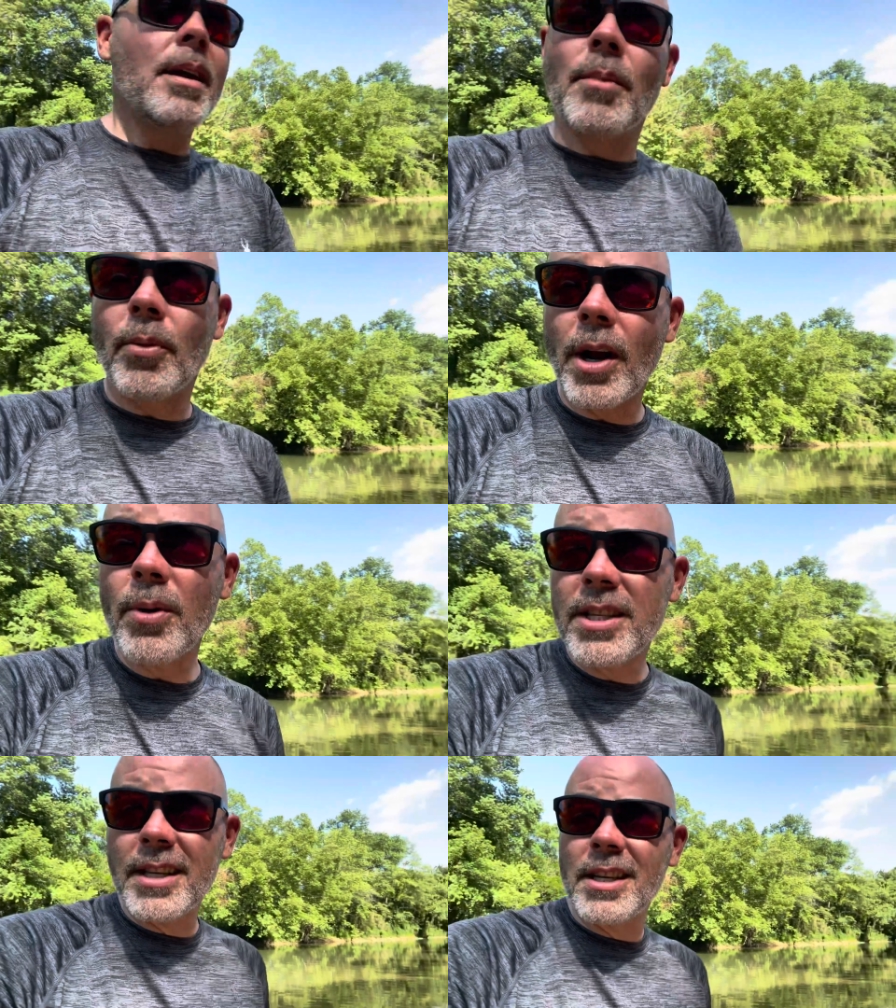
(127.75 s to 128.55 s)
But when I
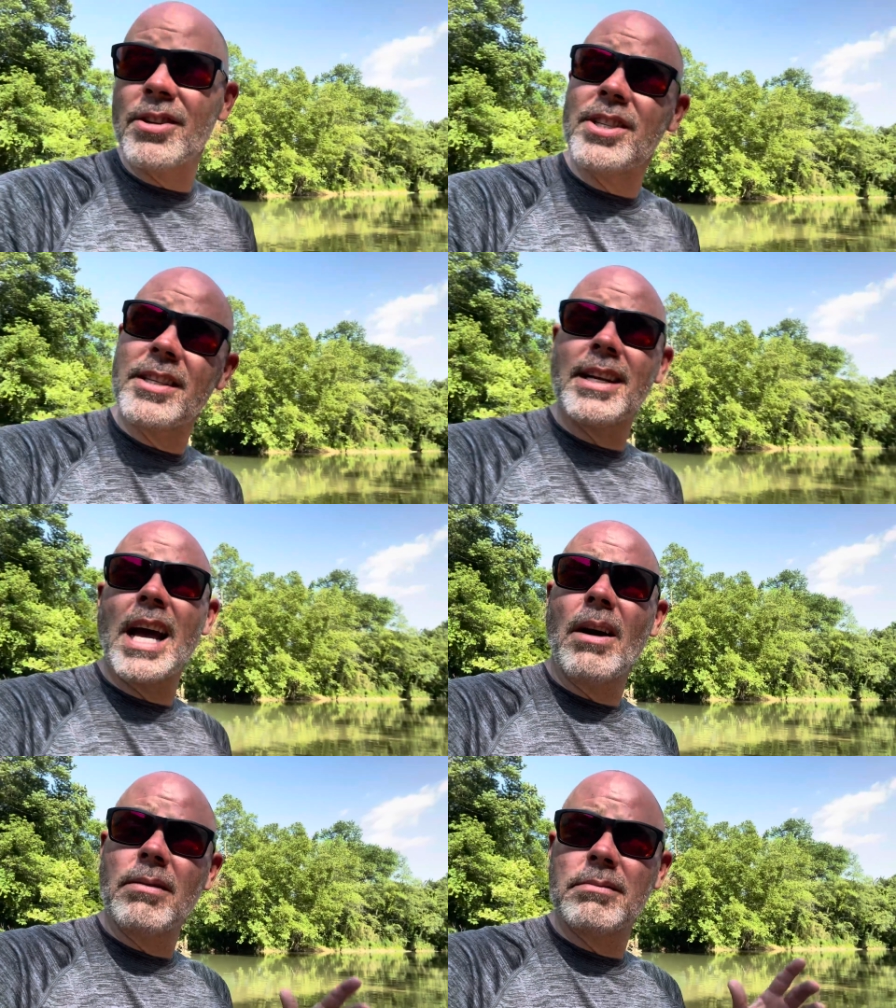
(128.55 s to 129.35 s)
reached in here just
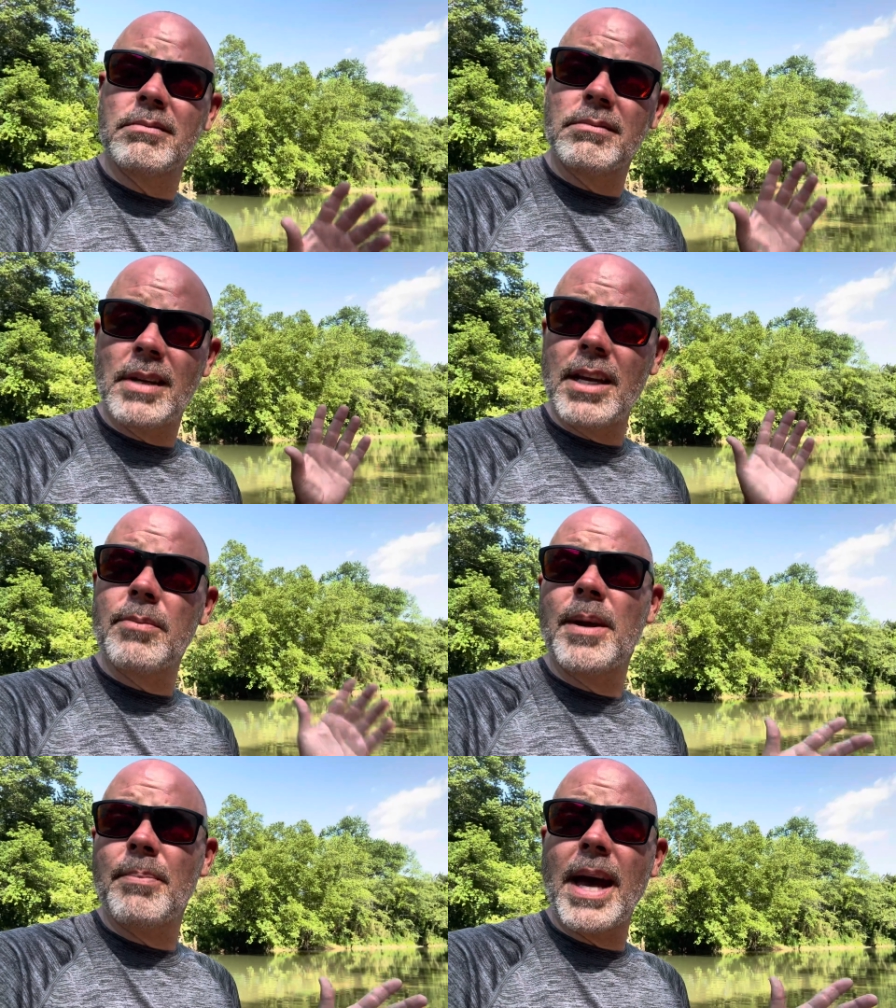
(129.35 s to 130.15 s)
now, it has
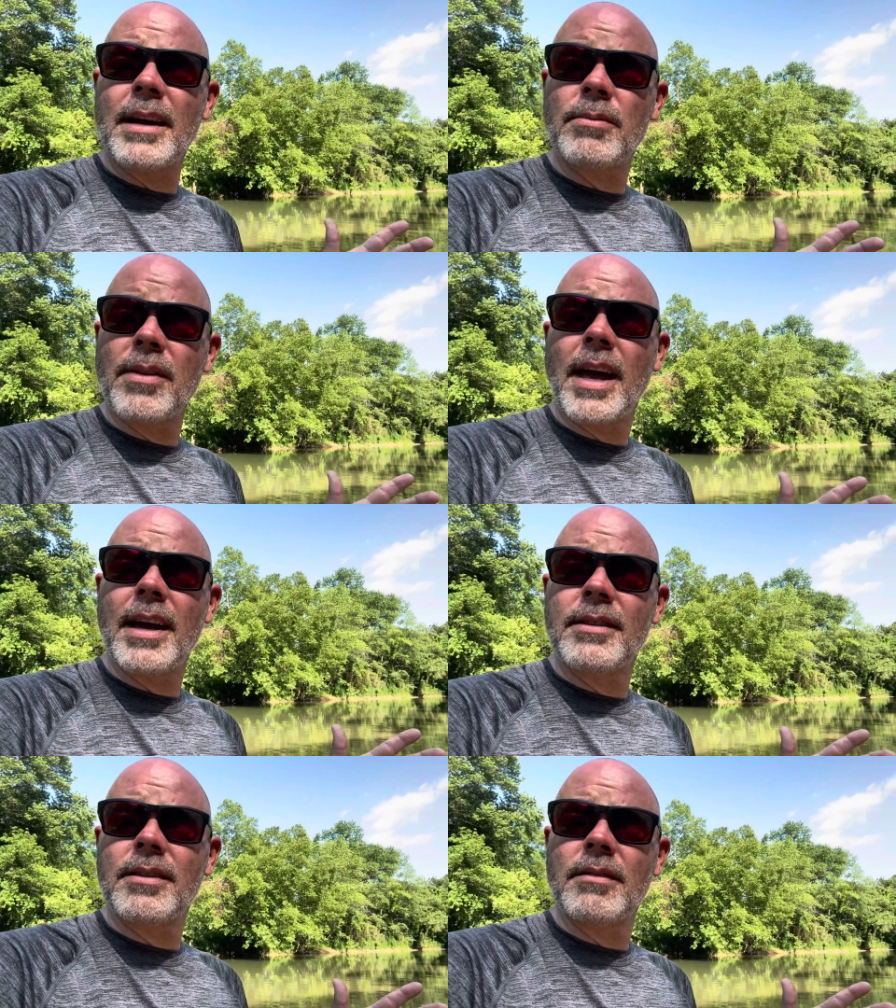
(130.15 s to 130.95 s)
been packed with
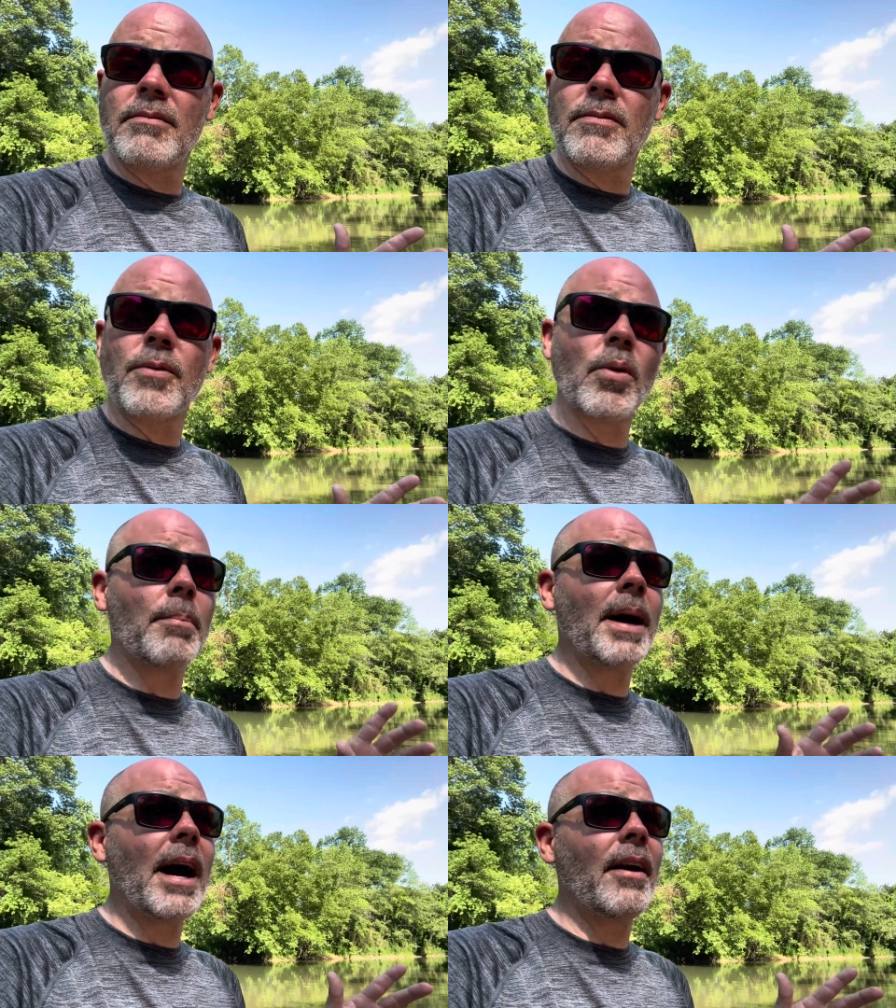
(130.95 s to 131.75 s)
ice for
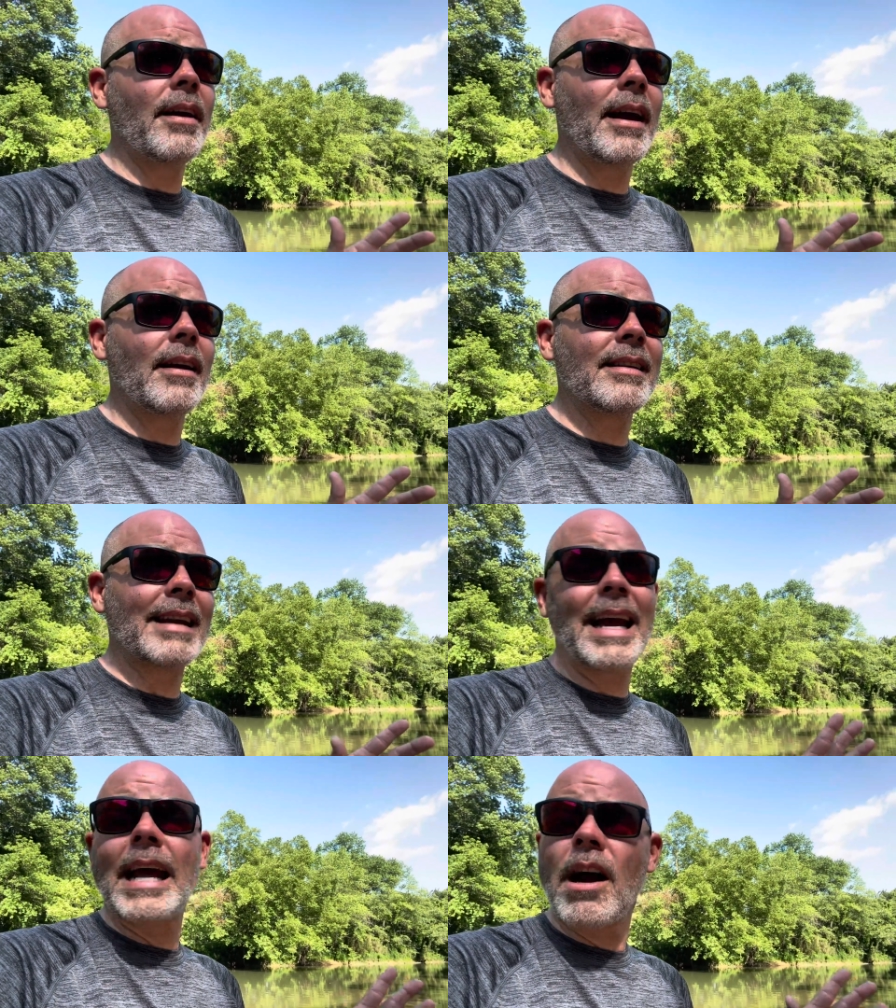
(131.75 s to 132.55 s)
about
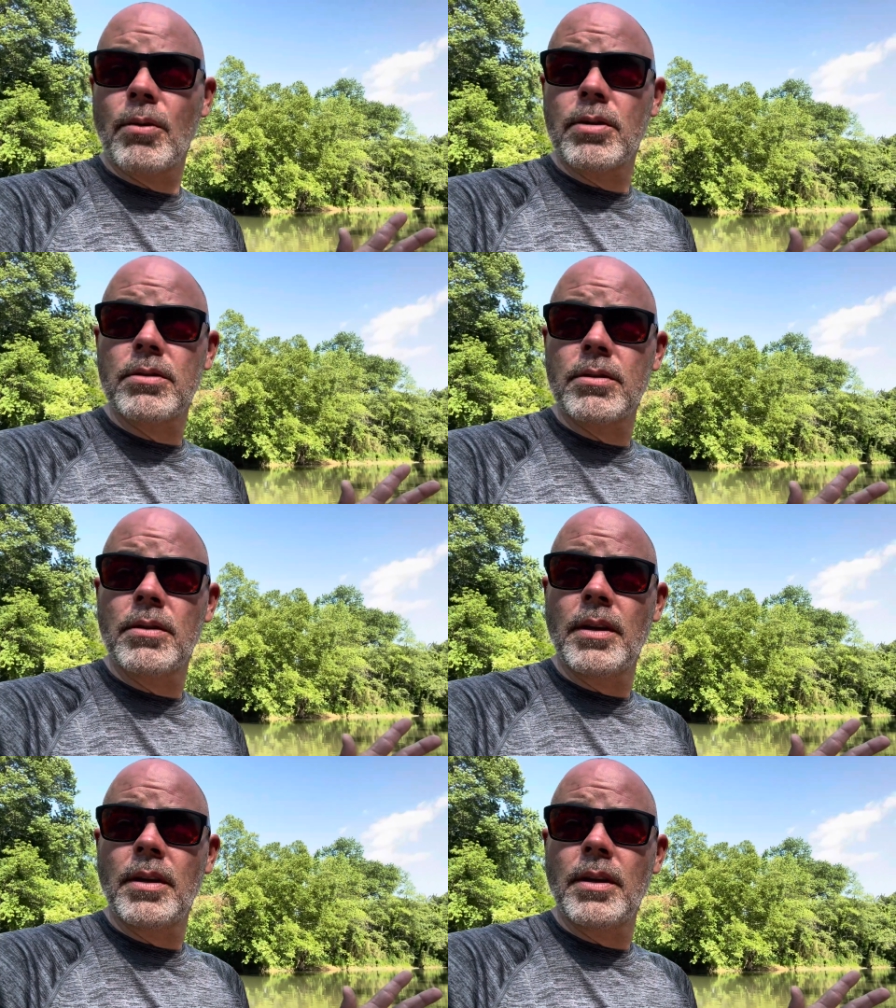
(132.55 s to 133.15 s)
nine hours